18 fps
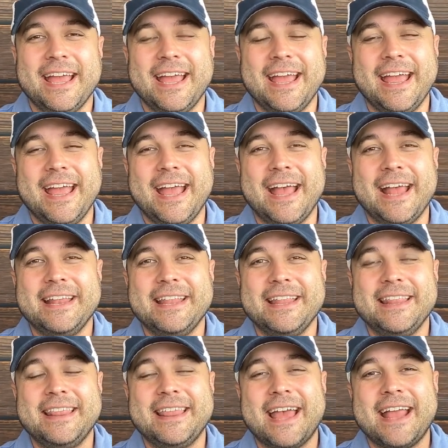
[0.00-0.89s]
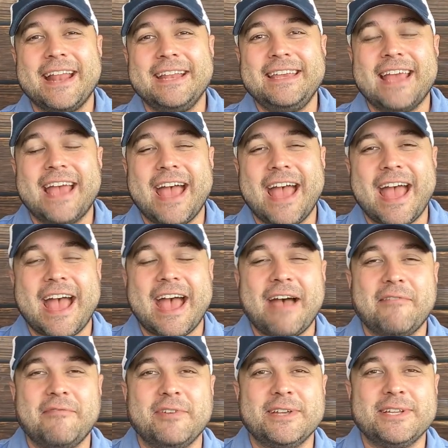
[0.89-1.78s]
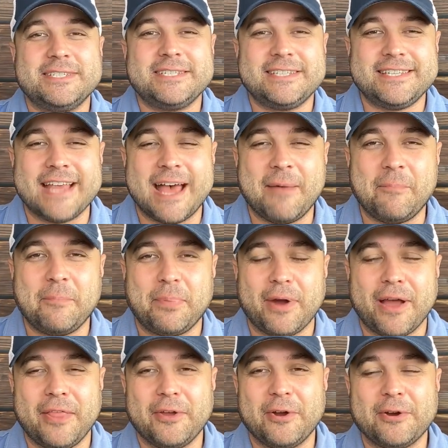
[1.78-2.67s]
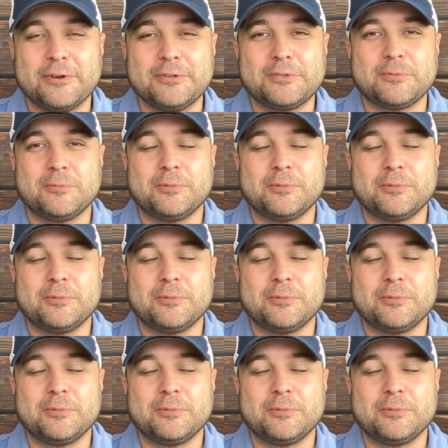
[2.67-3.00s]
And then you have Step Brothers,